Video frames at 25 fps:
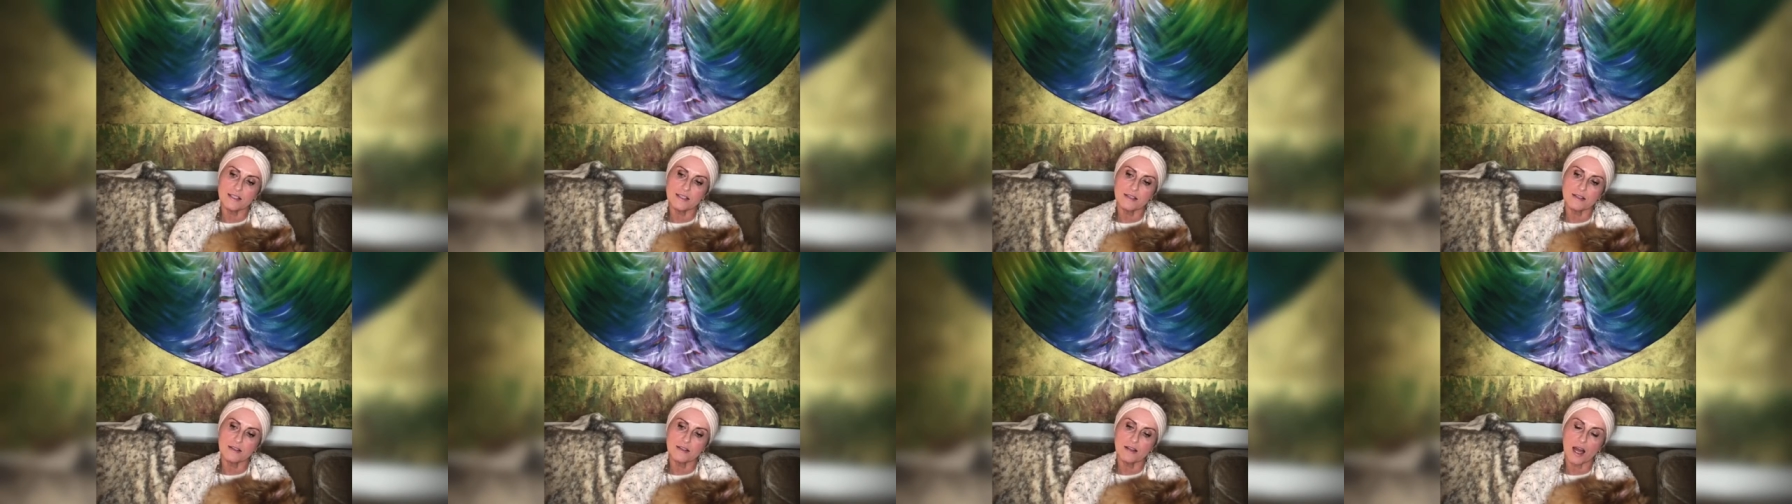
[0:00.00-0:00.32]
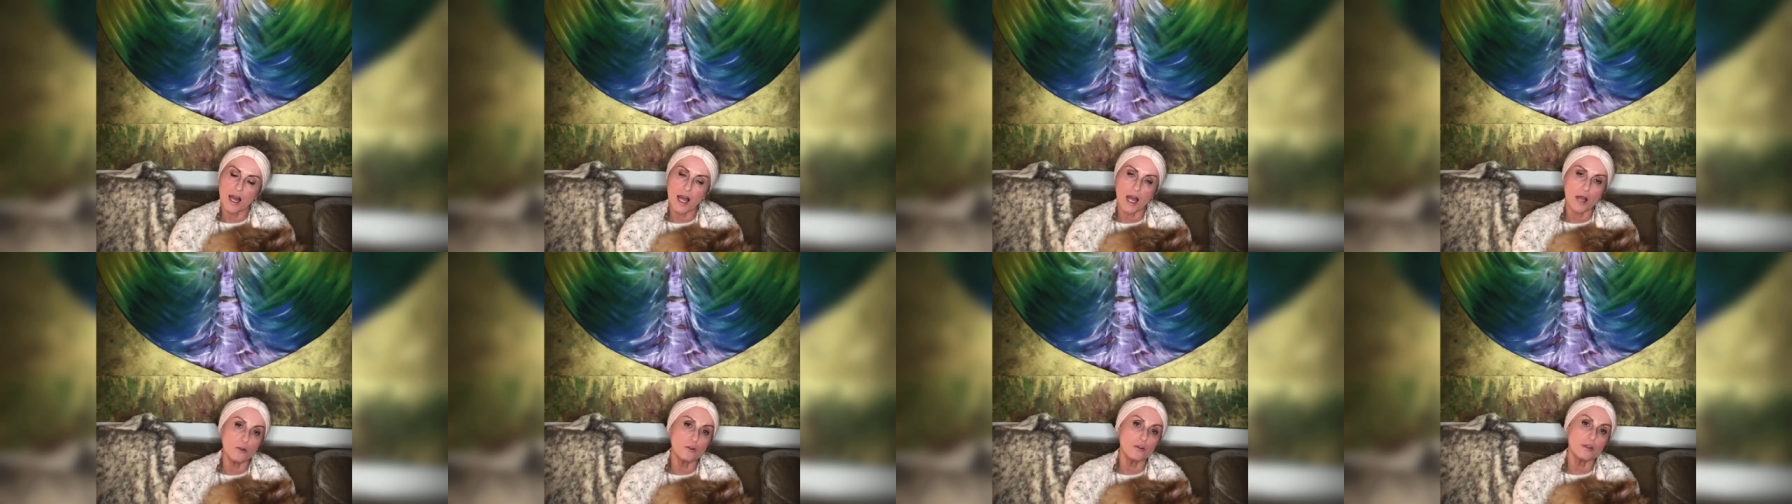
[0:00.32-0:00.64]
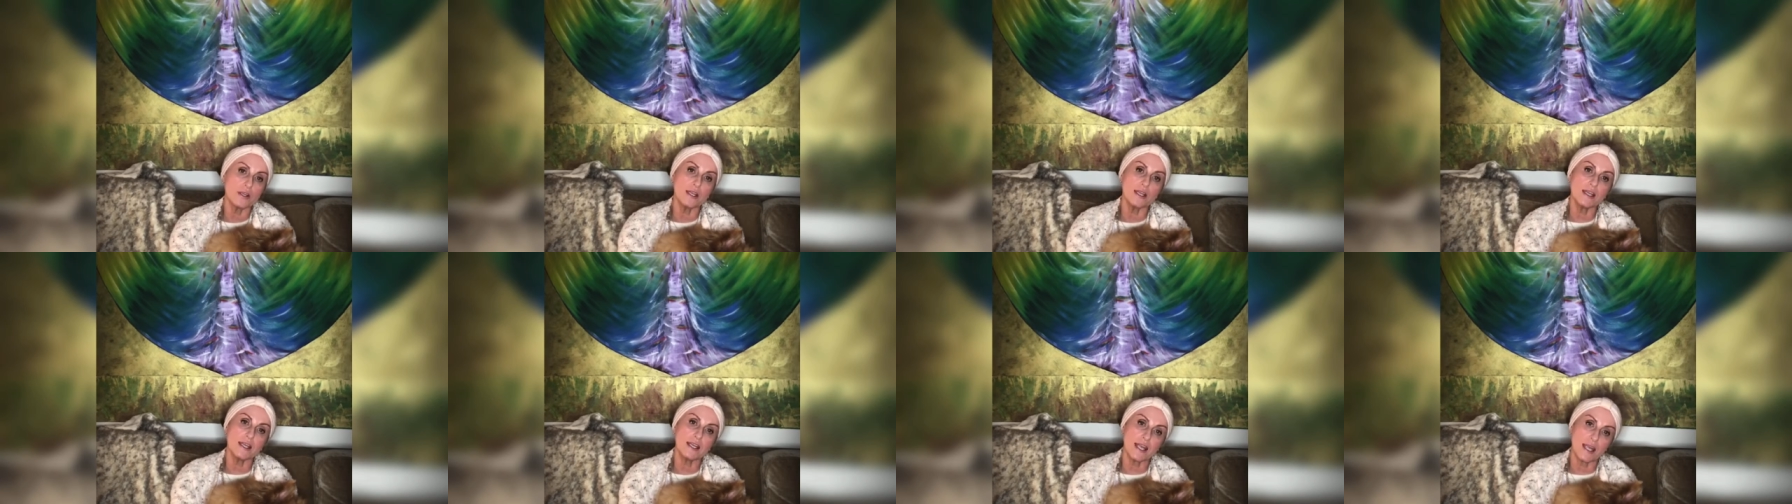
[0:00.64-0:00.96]
how
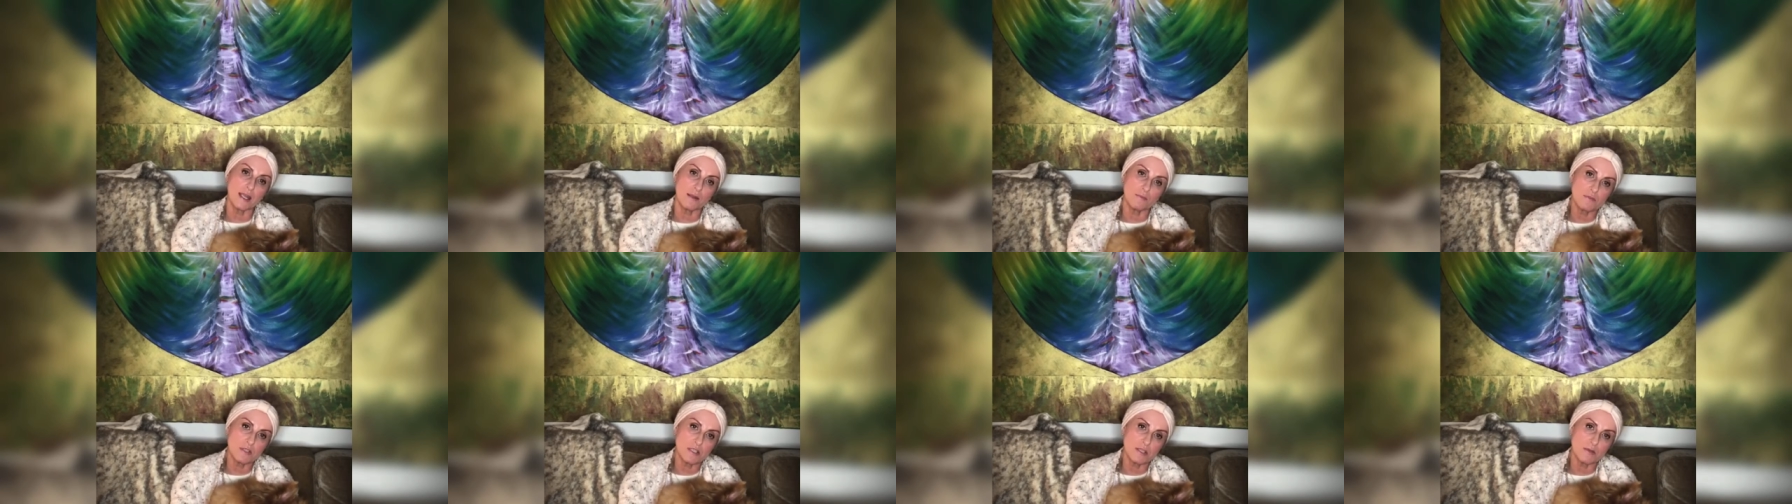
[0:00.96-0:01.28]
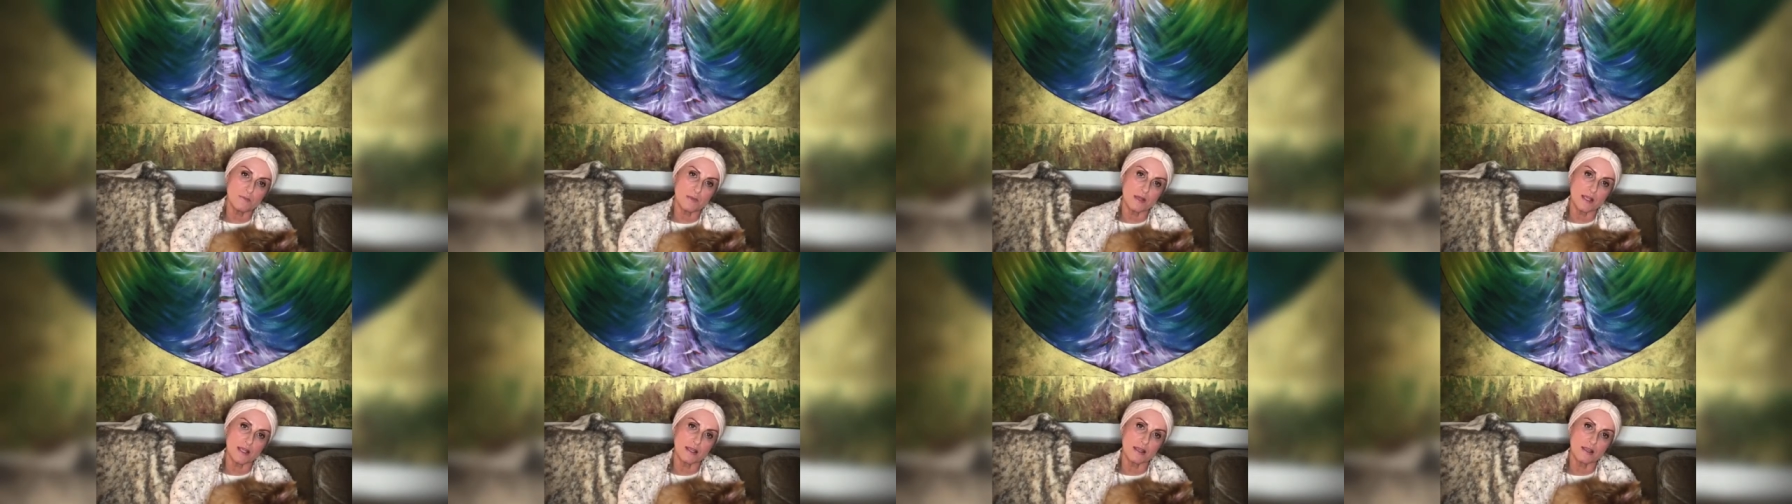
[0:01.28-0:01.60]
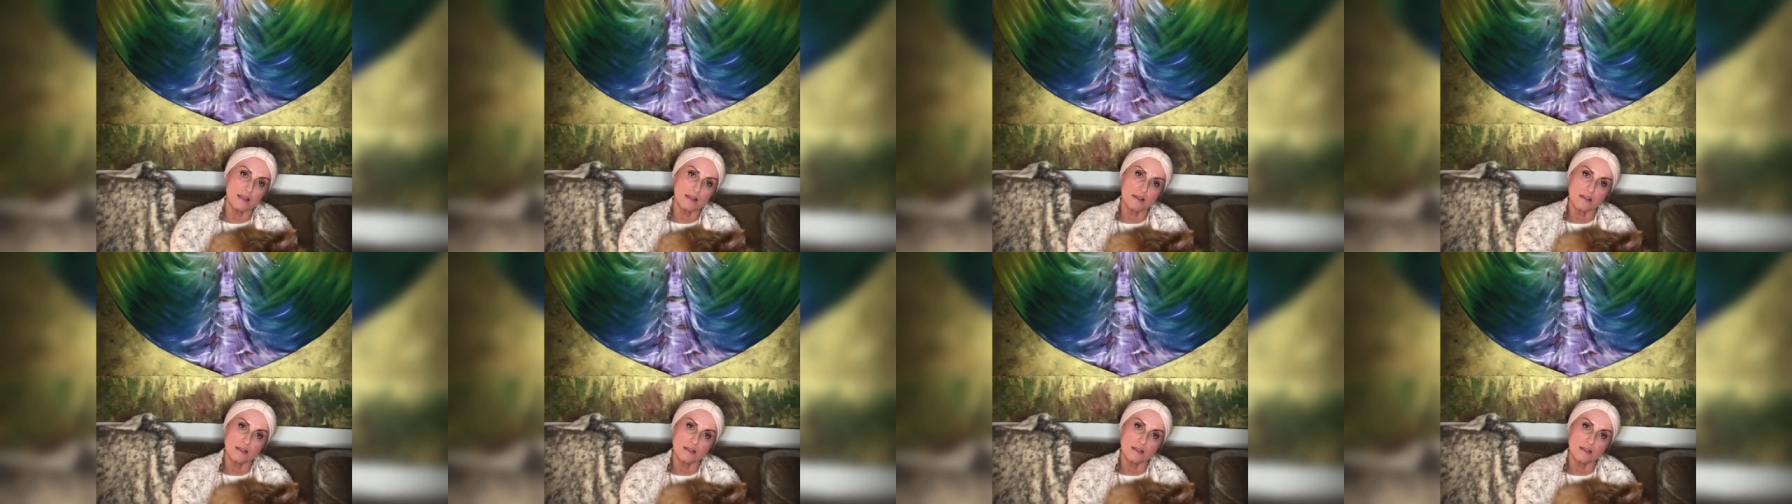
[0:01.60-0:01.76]
he came to me